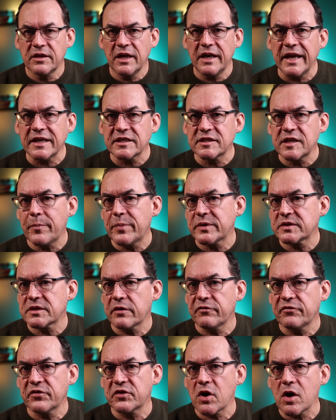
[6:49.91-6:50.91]
The next tip is
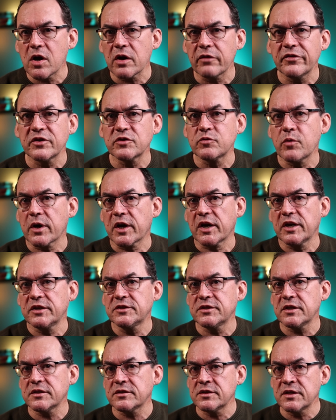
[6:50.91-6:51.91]
that photographers who are
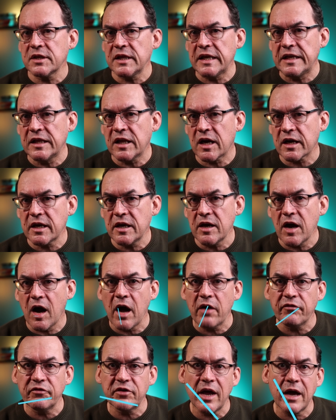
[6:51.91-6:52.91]
consistently lucky
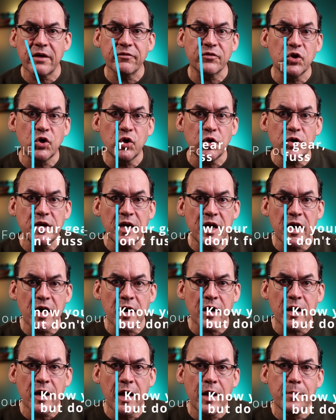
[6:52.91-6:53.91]
often have good
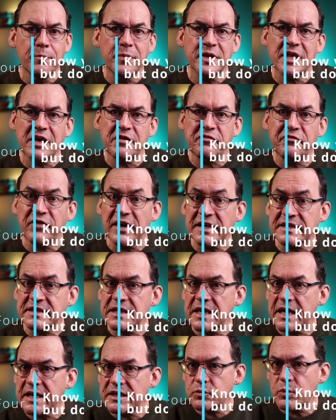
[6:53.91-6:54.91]
gear, but they fuss
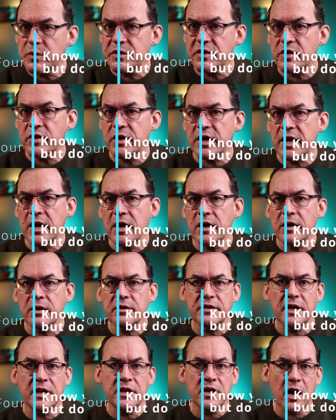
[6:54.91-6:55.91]
less with their gear
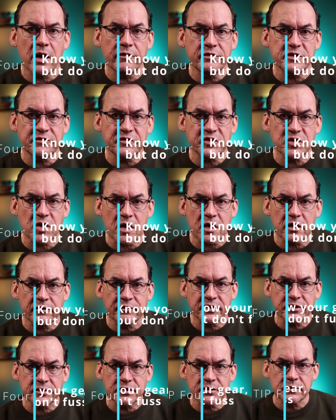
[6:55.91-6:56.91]
than novice
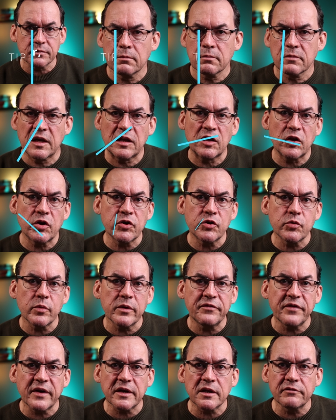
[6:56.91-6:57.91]
photographers. They learn to
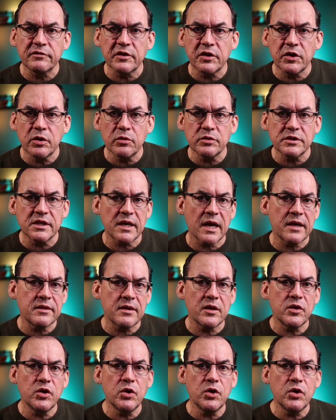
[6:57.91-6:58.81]
effectively use it and then